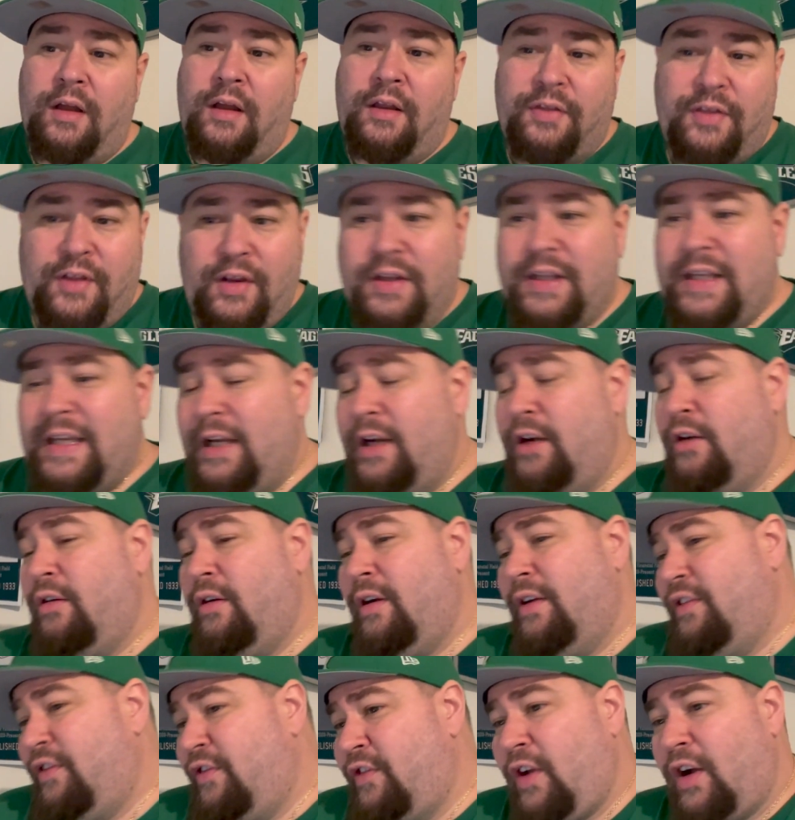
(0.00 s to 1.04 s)
the year
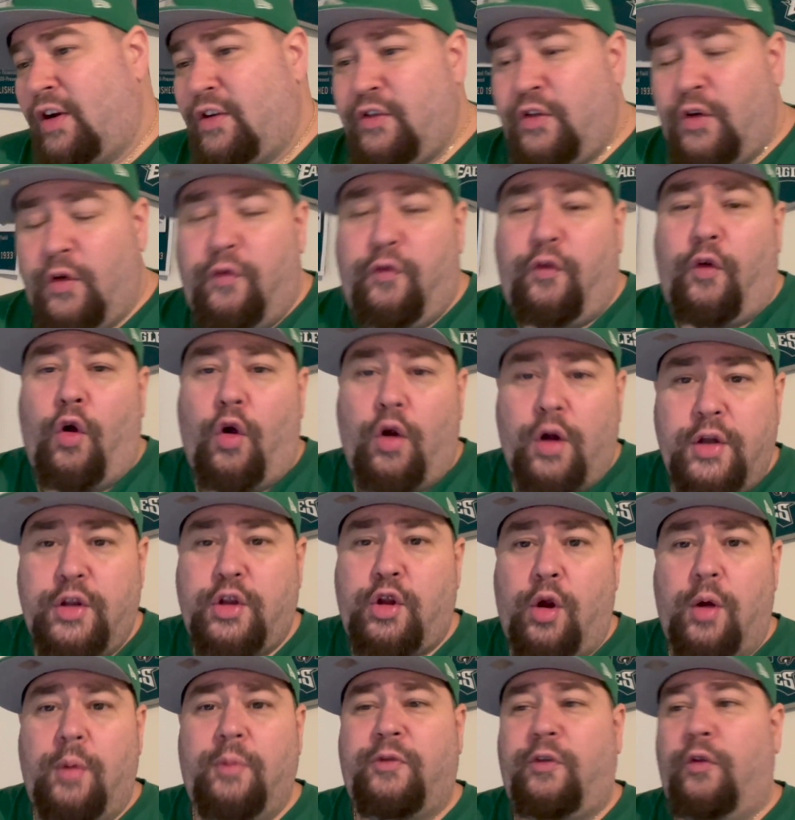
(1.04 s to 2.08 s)
has sucked so far in
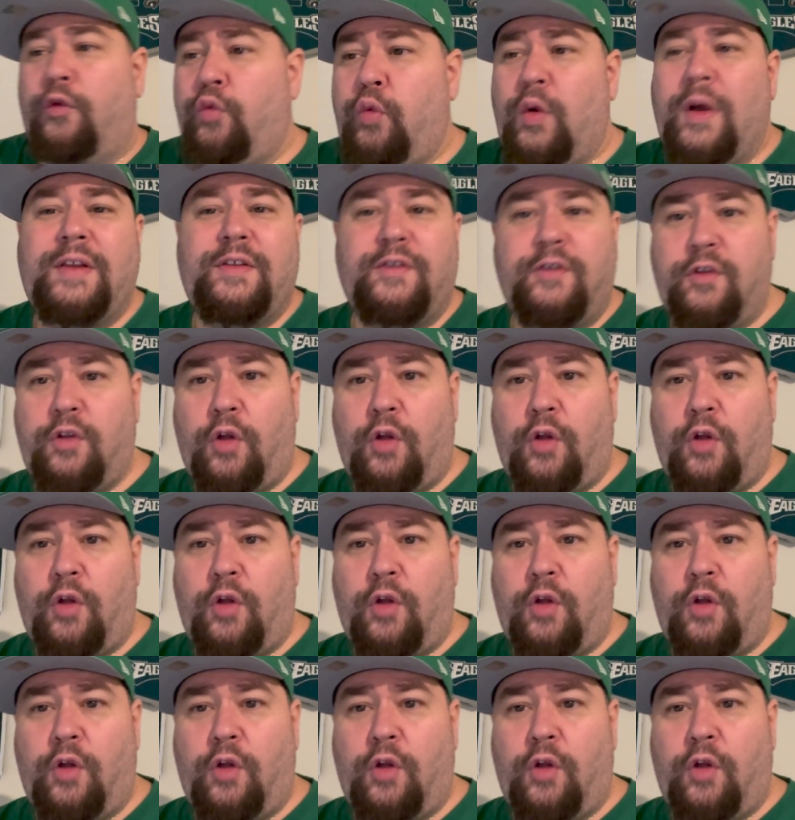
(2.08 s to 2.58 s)
terms of wins,